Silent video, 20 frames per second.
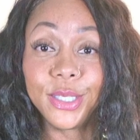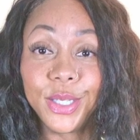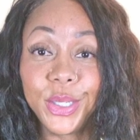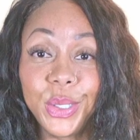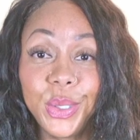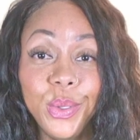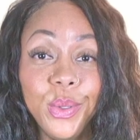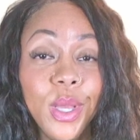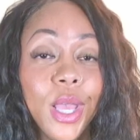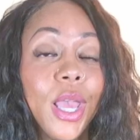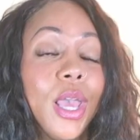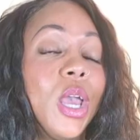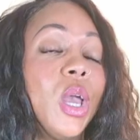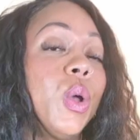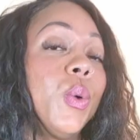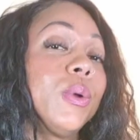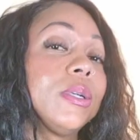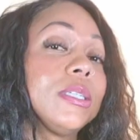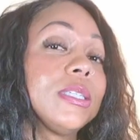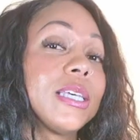do,
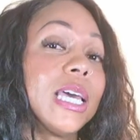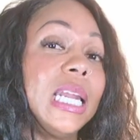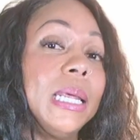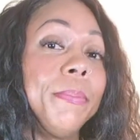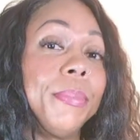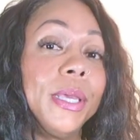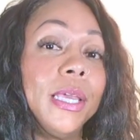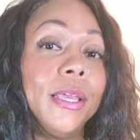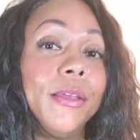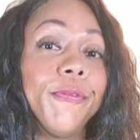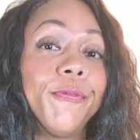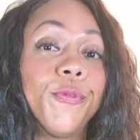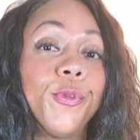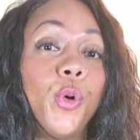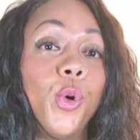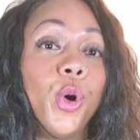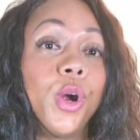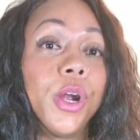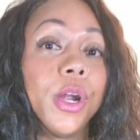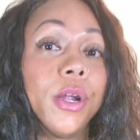which is gonna be
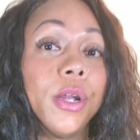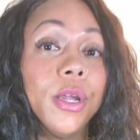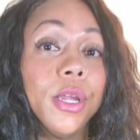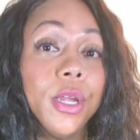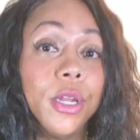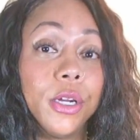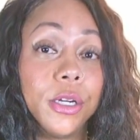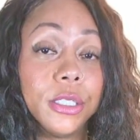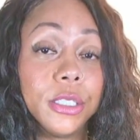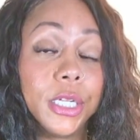for your